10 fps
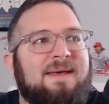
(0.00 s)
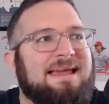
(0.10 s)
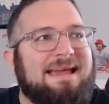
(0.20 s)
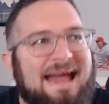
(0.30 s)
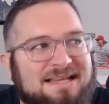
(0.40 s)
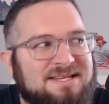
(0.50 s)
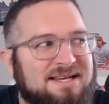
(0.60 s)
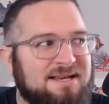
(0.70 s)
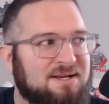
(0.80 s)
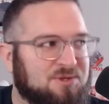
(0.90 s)
He has
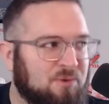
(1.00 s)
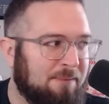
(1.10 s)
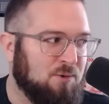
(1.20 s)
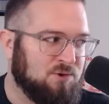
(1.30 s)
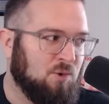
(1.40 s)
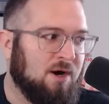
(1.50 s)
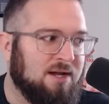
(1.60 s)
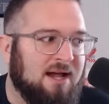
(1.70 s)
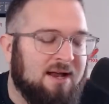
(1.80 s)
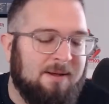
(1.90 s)
it in his repertoire to
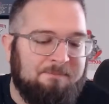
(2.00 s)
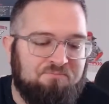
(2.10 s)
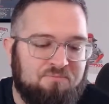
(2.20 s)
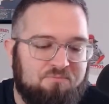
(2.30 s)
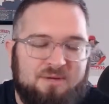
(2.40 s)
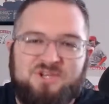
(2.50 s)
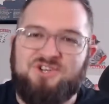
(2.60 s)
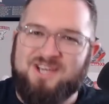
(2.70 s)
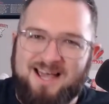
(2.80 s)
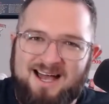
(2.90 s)
kind of pitch
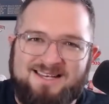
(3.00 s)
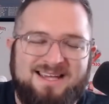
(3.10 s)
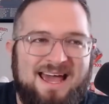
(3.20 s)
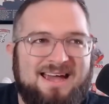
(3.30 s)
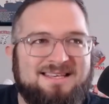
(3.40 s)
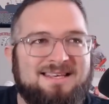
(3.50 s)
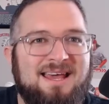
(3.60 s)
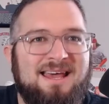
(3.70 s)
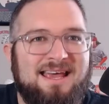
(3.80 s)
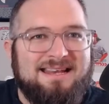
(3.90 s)
to contact and
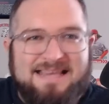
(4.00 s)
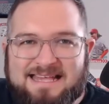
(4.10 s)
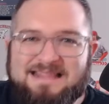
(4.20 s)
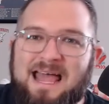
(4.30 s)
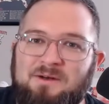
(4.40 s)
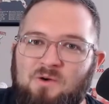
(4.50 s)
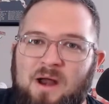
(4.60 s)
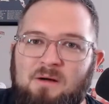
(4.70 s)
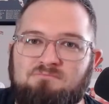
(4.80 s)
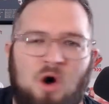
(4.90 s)
get that
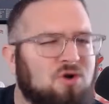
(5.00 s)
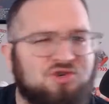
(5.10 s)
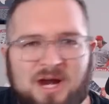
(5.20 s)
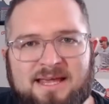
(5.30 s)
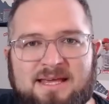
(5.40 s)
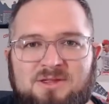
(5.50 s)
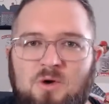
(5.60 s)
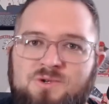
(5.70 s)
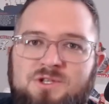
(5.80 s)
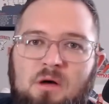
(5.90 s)
ground ball, try and get
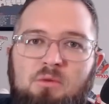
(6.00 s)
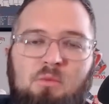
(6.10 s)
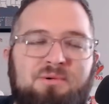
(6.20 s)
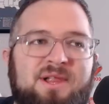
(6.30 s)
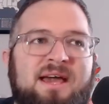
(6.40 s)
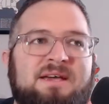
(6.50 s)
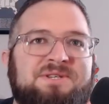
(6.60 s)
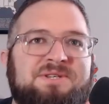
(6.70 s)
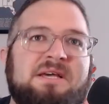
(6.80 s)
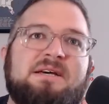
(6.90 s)
those double plays.